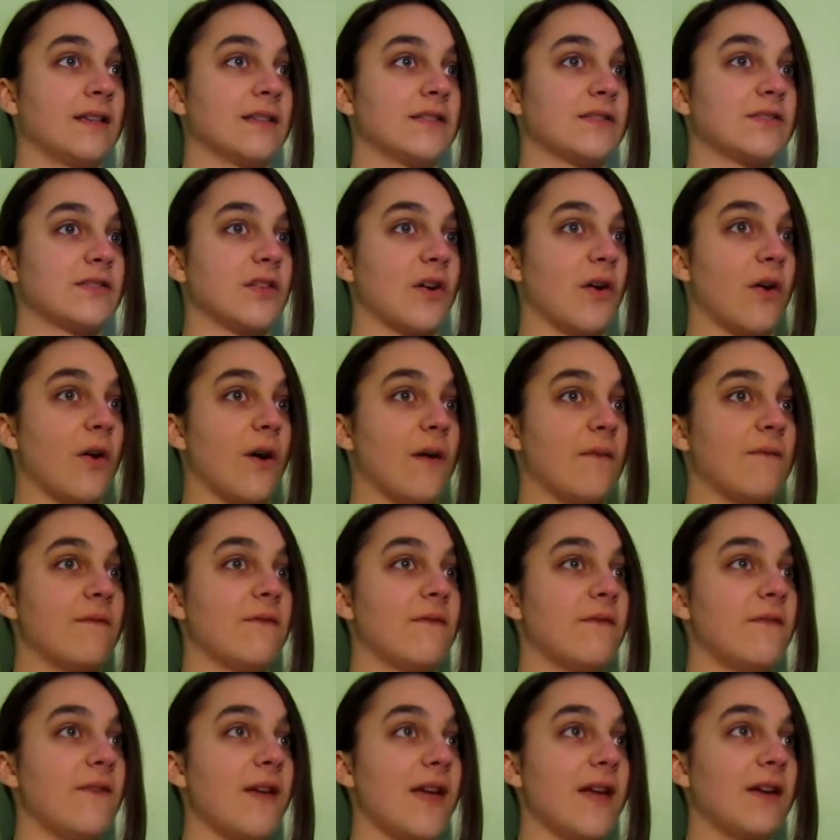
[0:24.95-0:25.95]
So
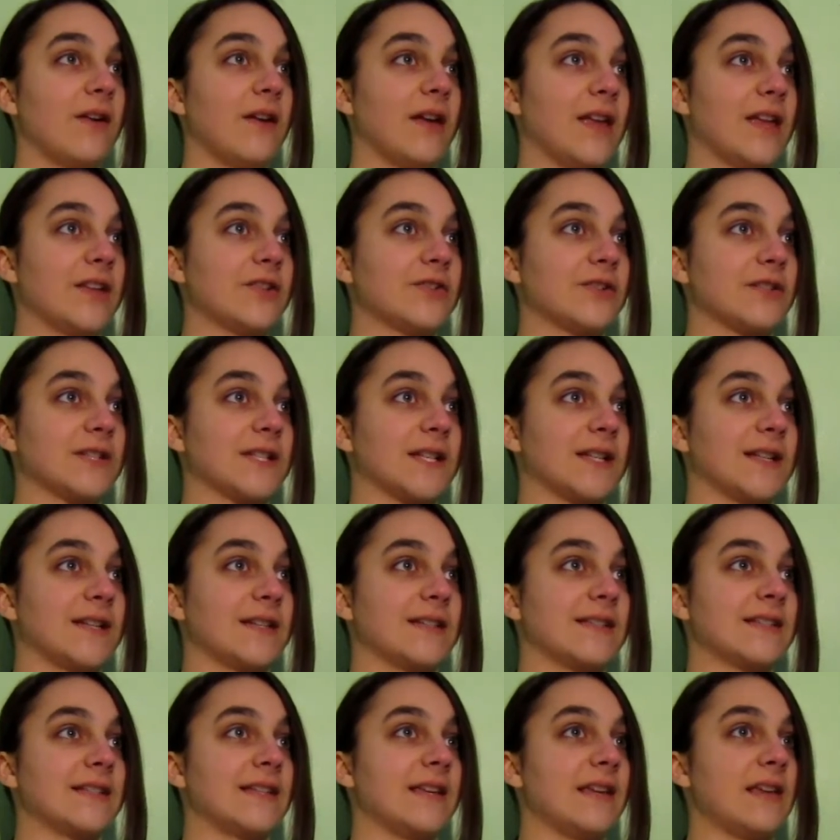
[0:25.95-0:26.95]
I'm very interested
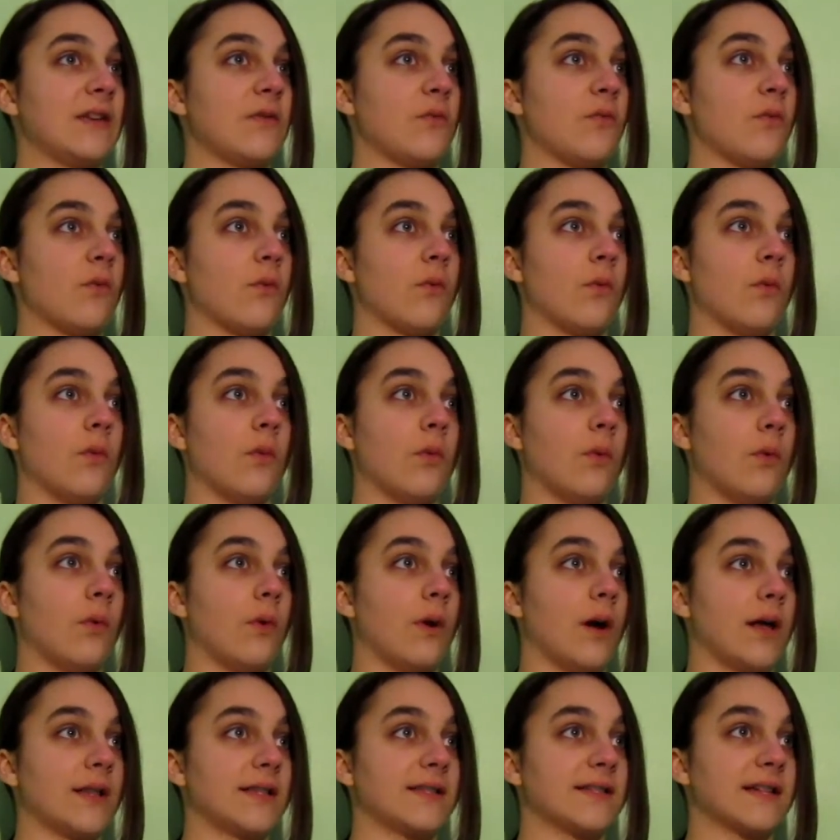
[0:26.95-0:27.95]
to see
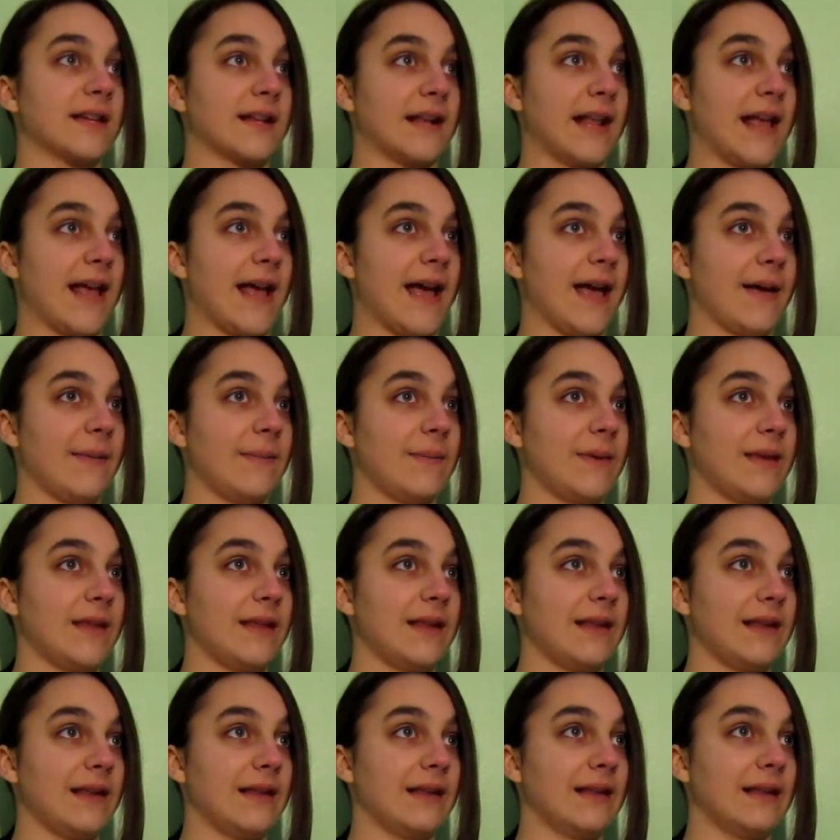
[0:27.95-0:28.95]
what's gonna happen.